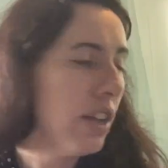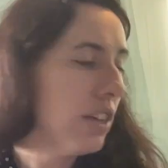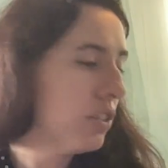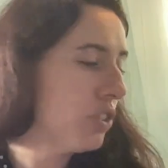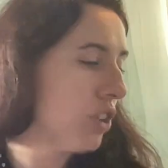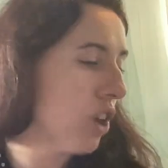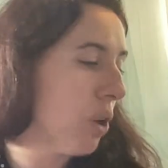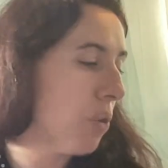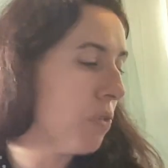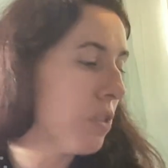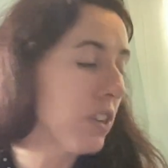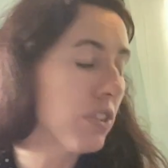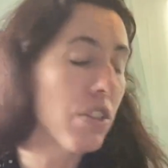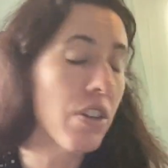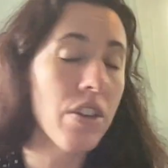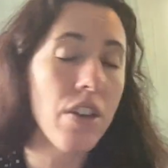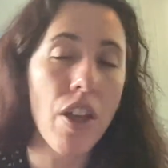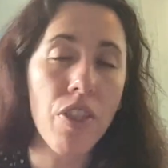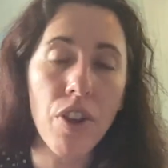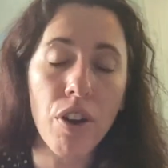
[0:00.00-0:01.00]
So there's
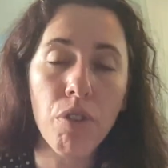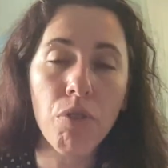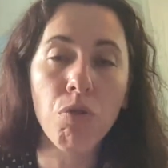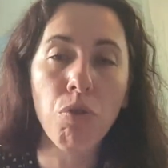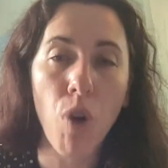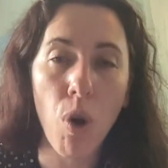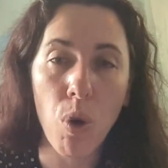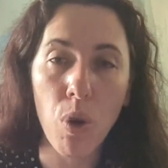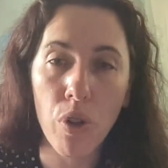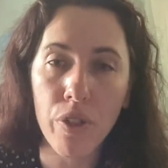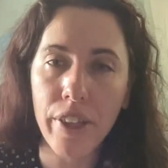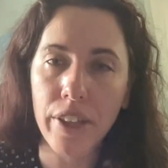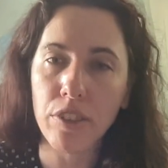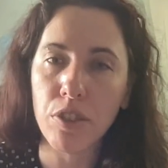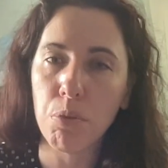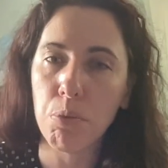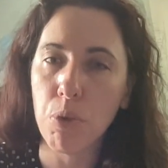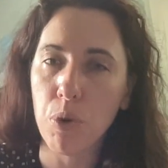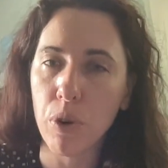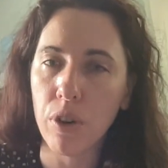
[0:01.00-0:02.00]
another role
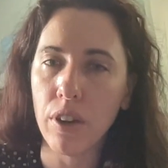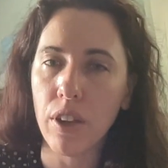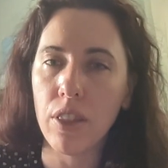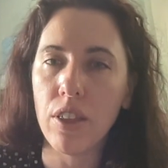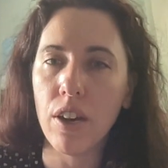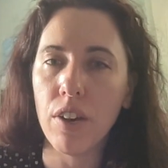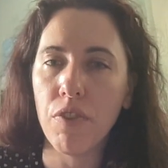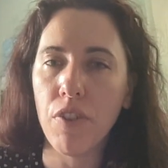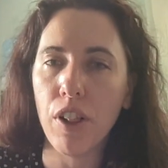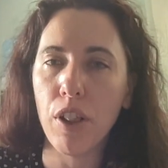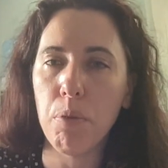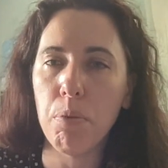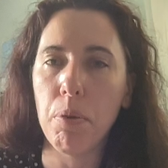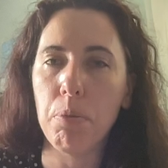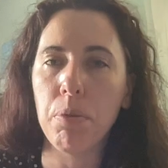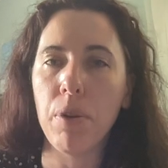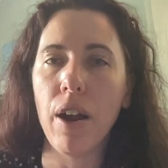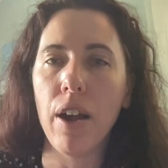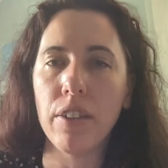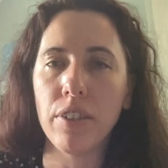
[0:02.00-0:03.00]
that's important in the
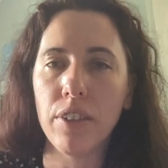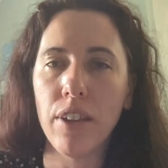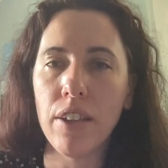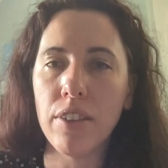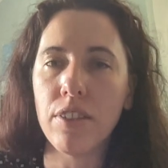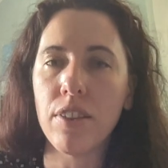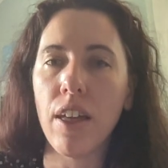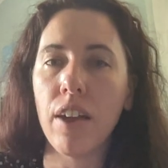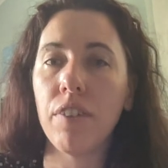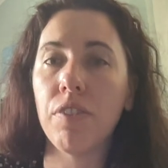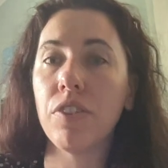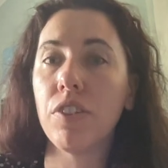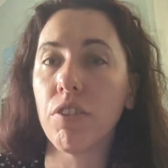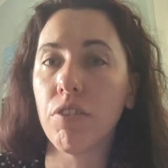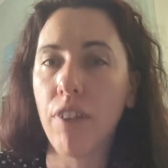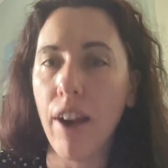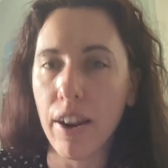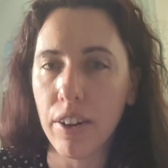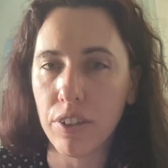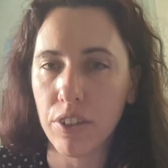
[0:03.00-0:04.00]
development process, that of
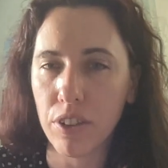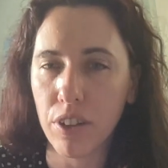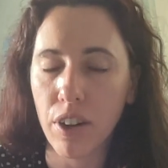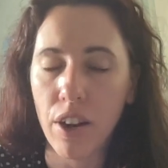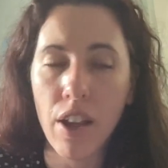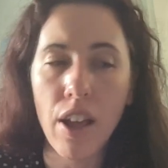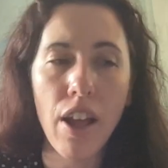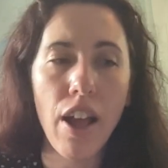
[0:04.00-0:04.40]
director.